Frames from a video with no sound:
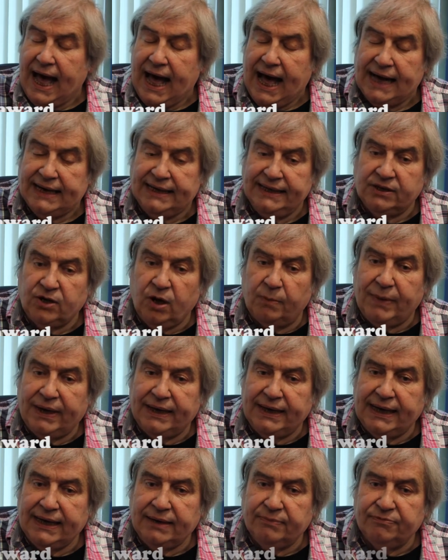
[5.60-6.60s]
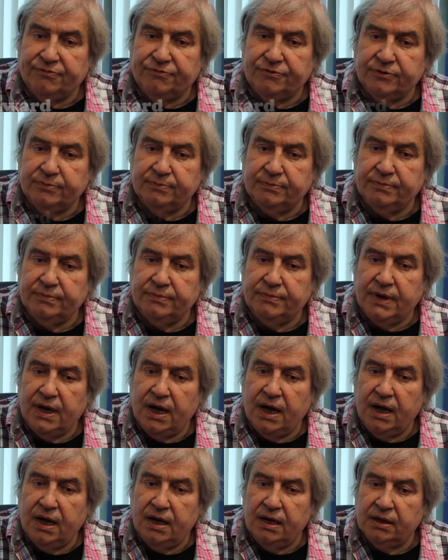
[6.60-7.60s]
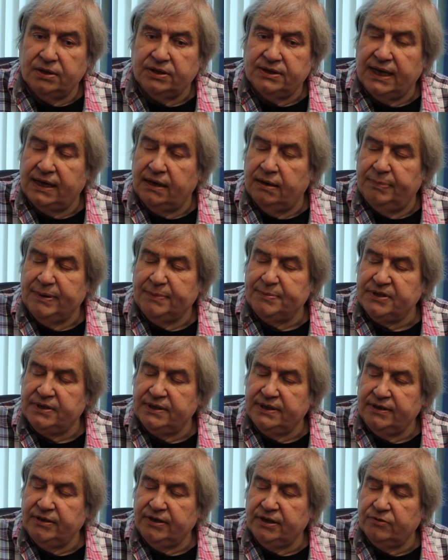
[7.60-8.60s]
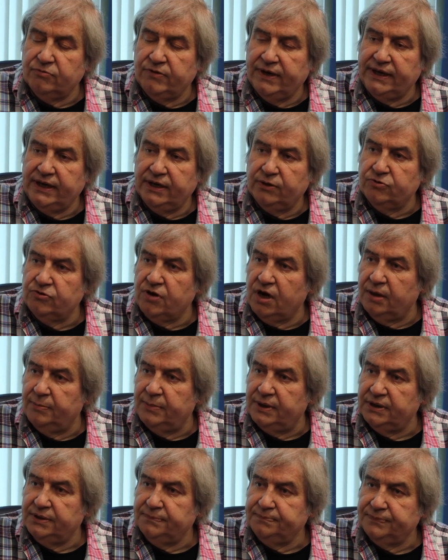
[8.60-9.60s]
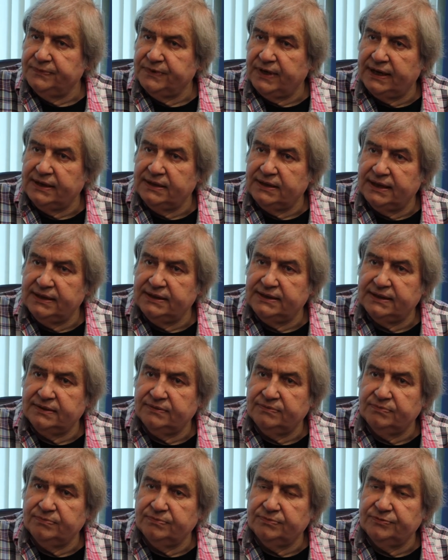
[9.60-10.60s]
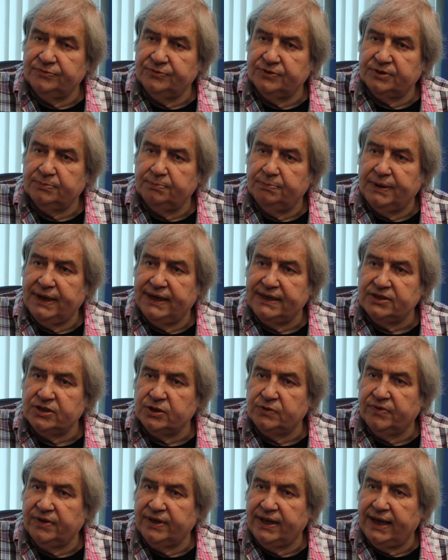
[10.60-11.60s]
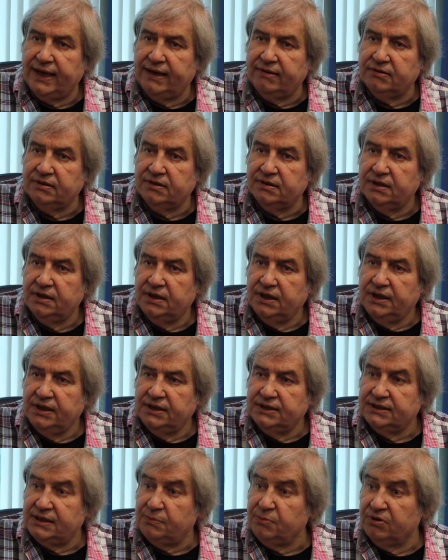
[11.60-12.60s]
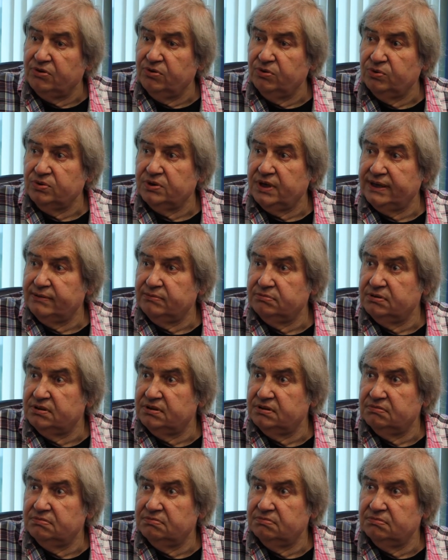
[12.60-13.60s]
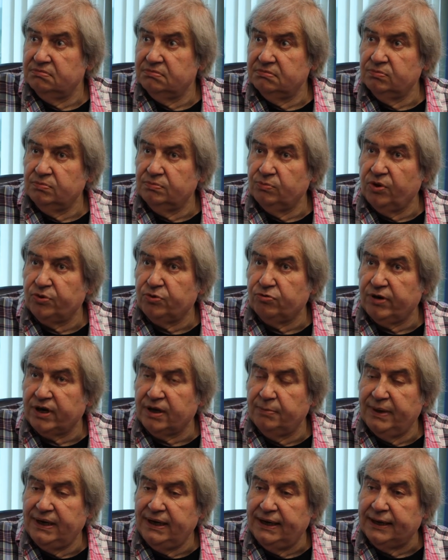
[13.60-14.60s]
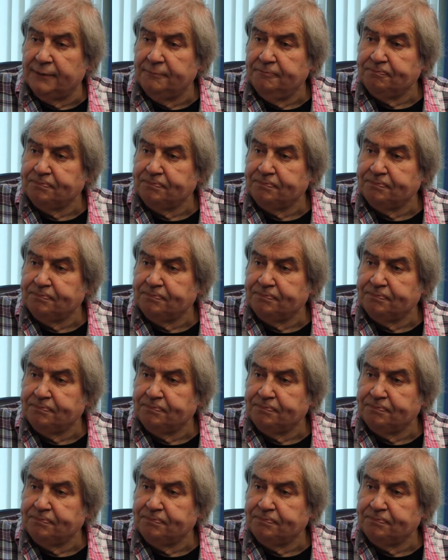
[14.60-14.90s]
and he'd got my name from uh, BBC Radio Drama. I'd, i done some plays over there, and someone thought I was worth recommending.